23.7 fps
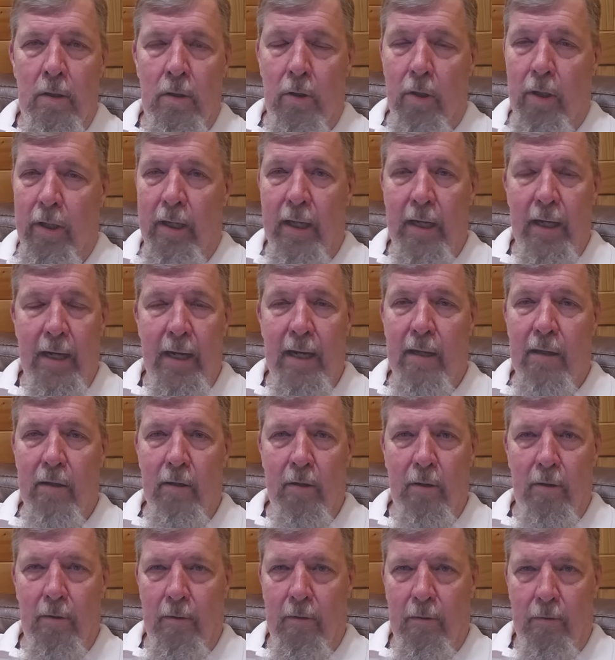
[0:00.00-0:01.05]
look at
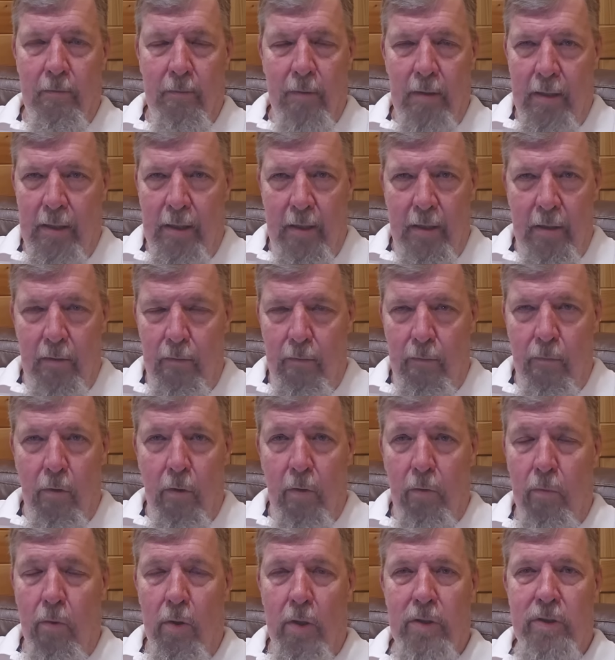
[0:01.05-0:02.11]
Hitler in
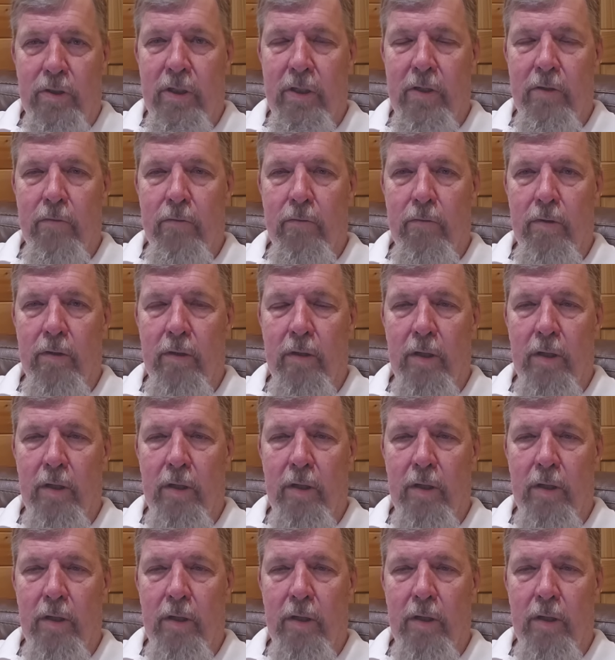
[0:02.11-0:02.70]
World War II